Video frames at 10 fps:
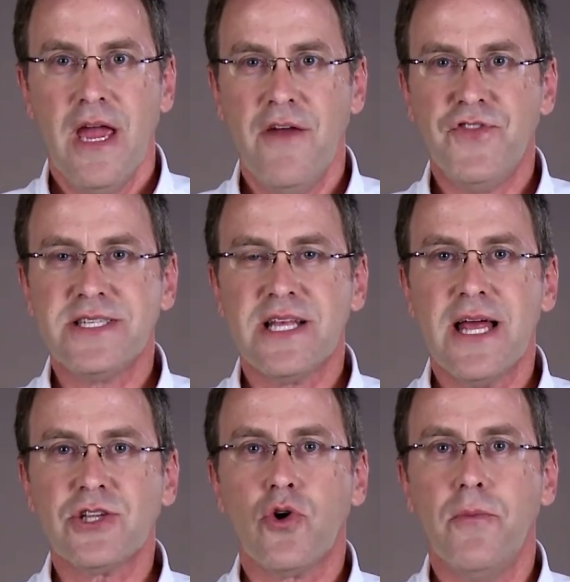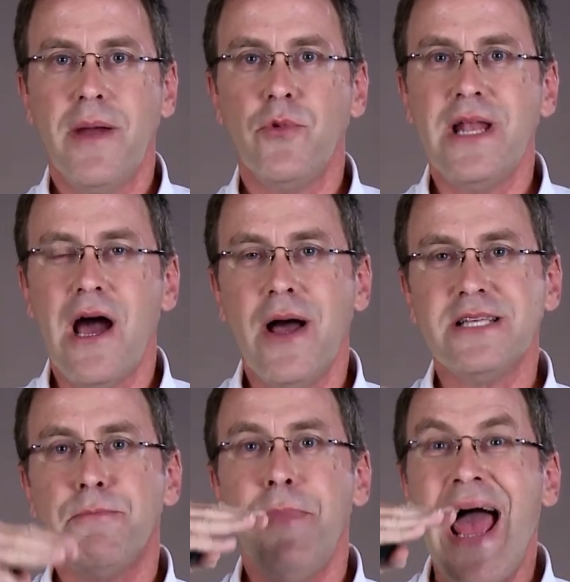If this electrical memory now
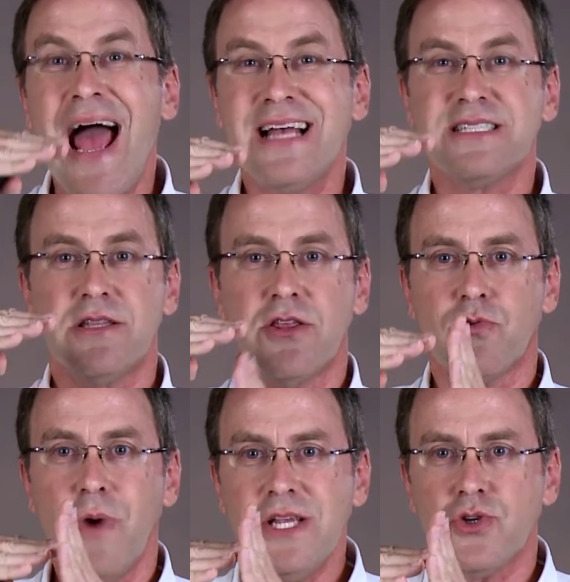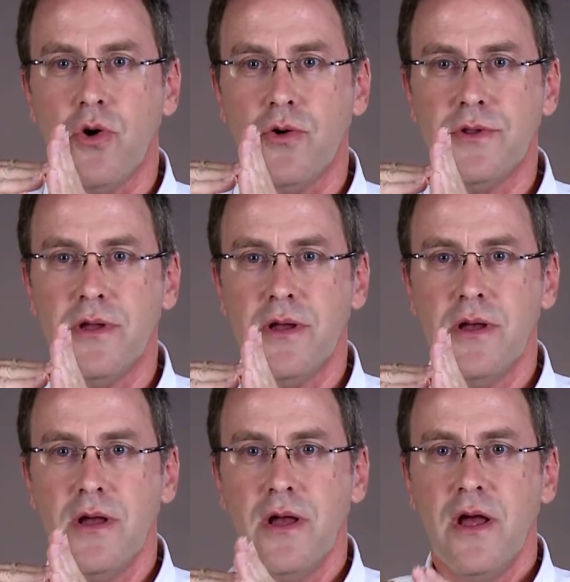has passed the threshold,
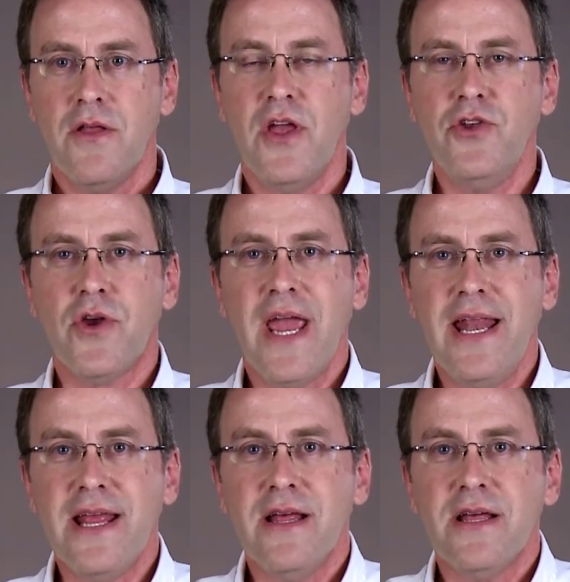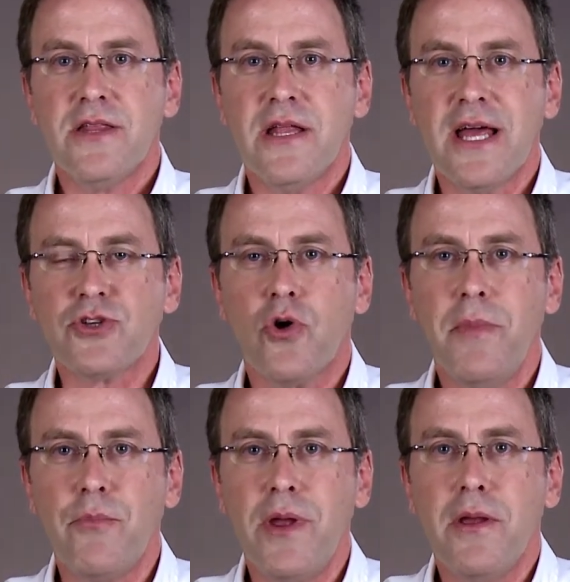then you're getting the electrical
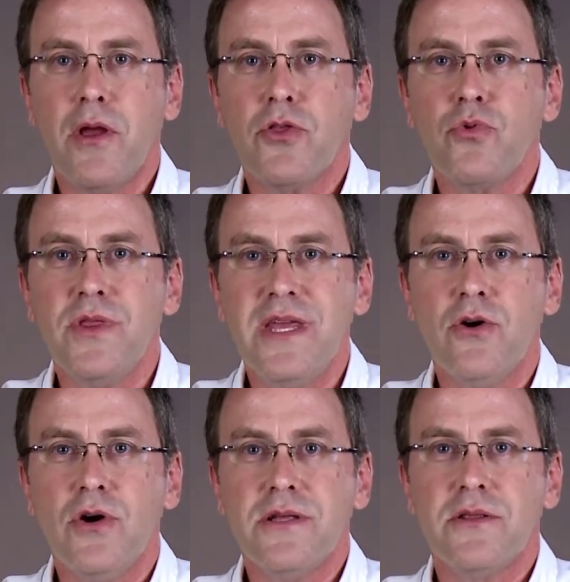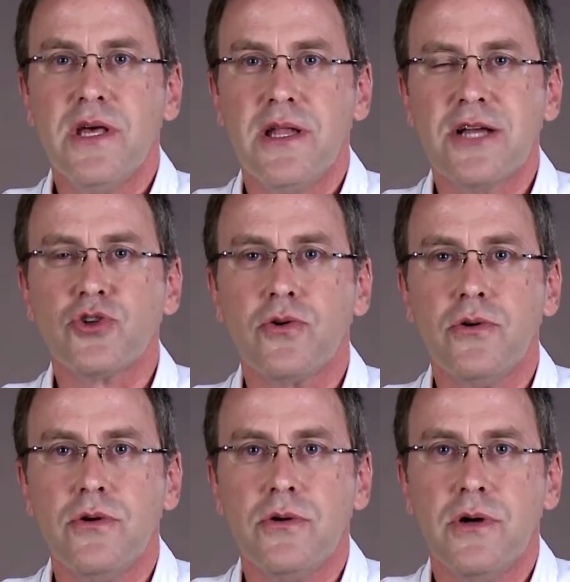memory through the
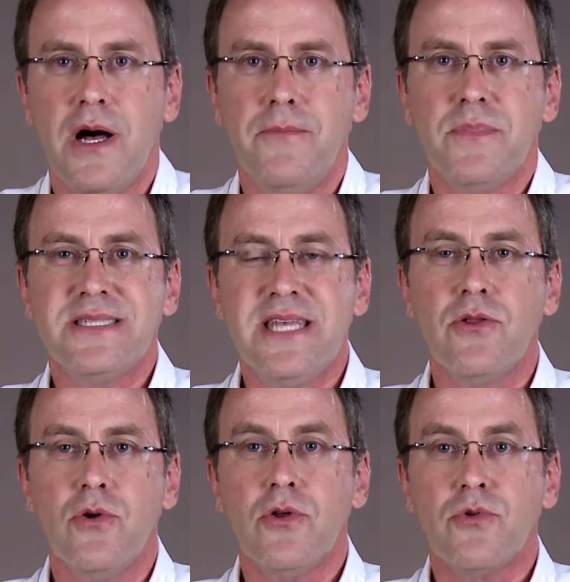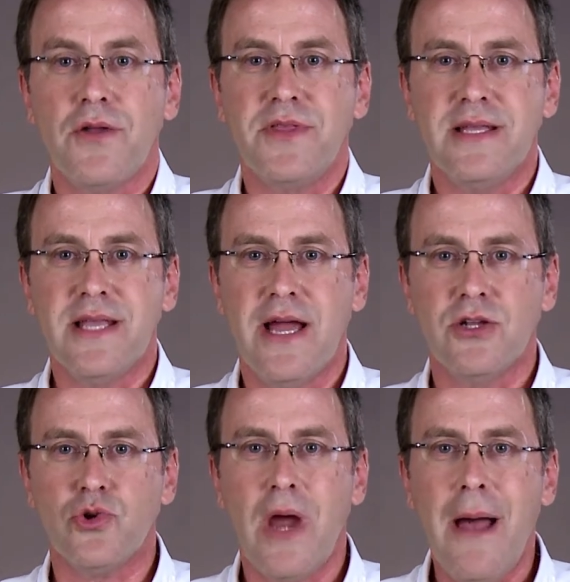electrical signal throughout the entire
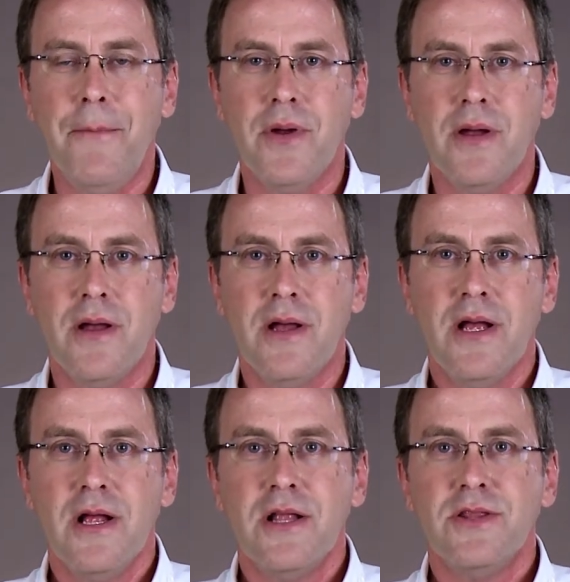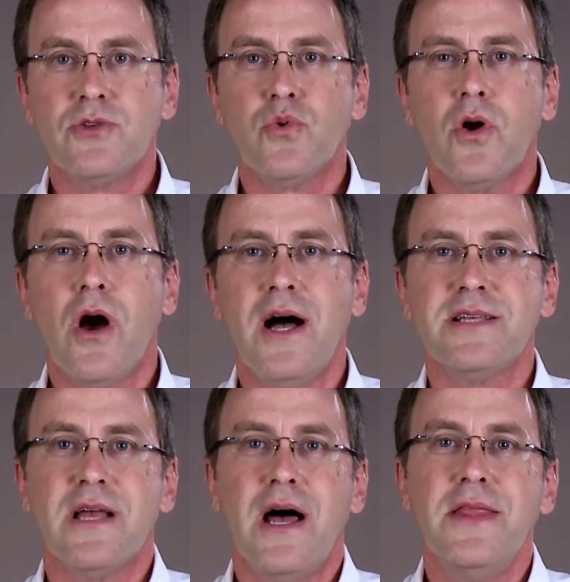trap. This will
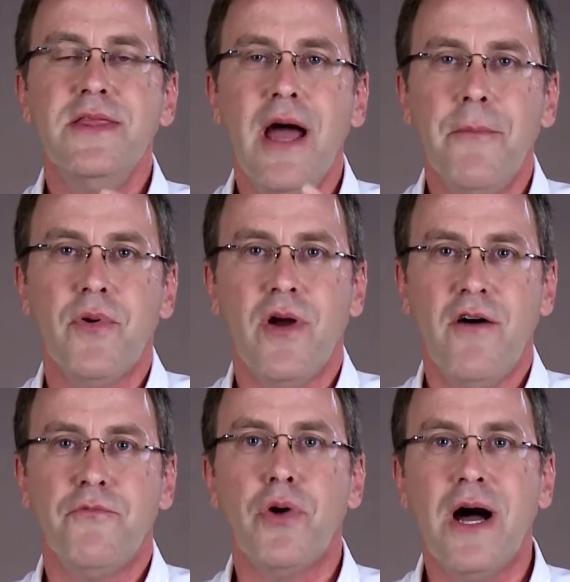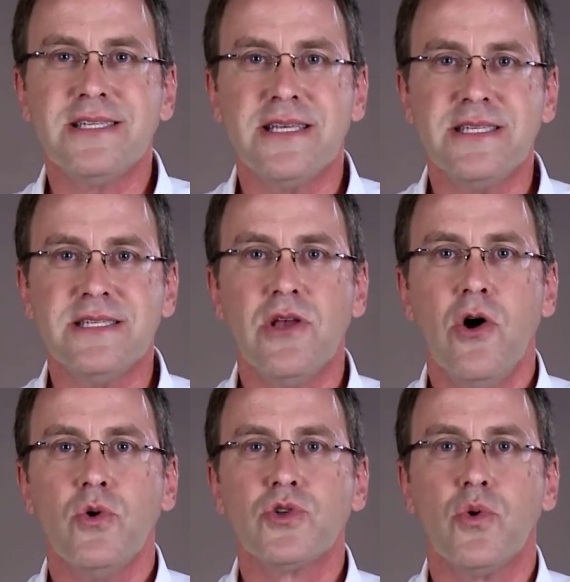cause a number of processes
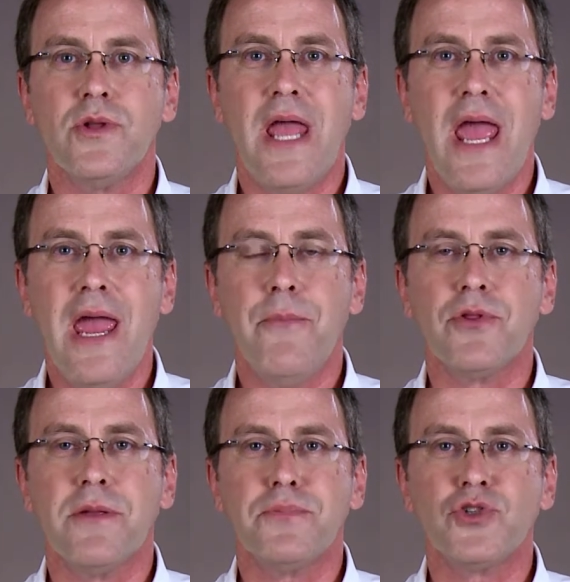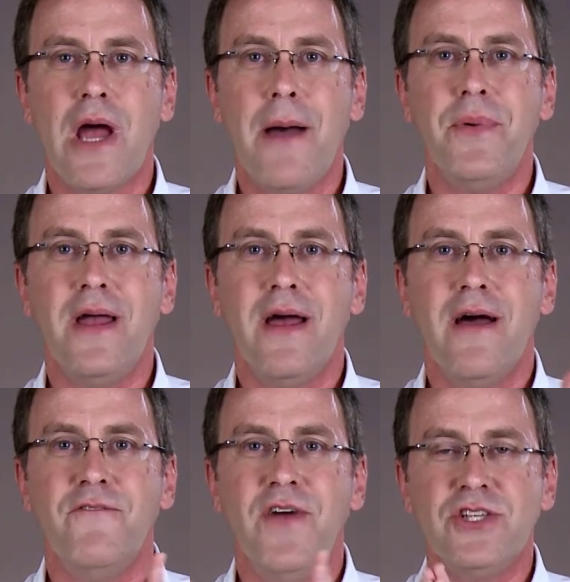which will enable the trap
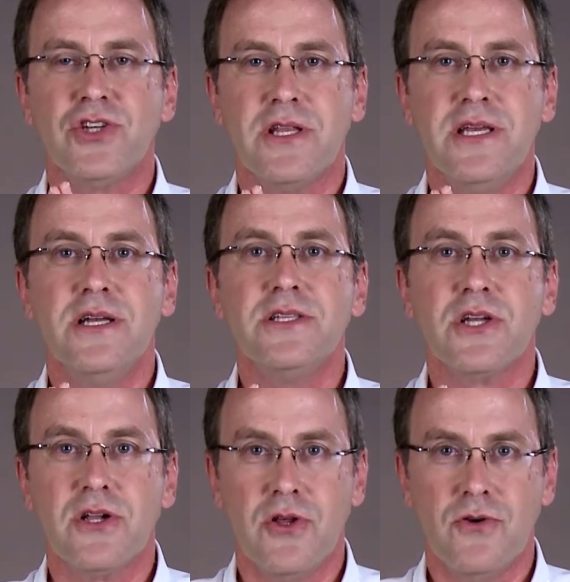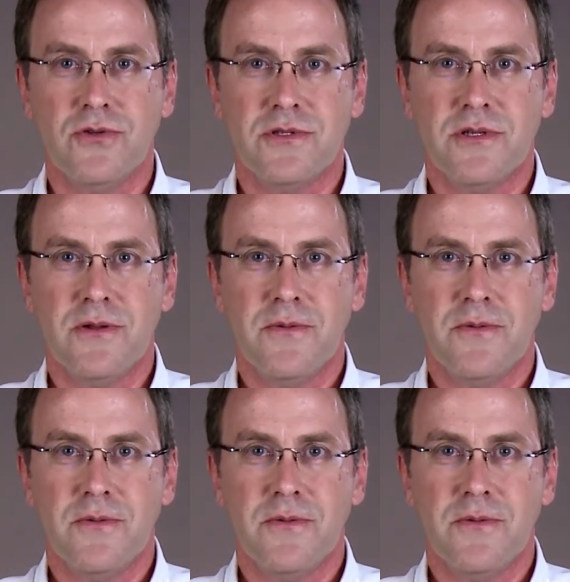eventually to close.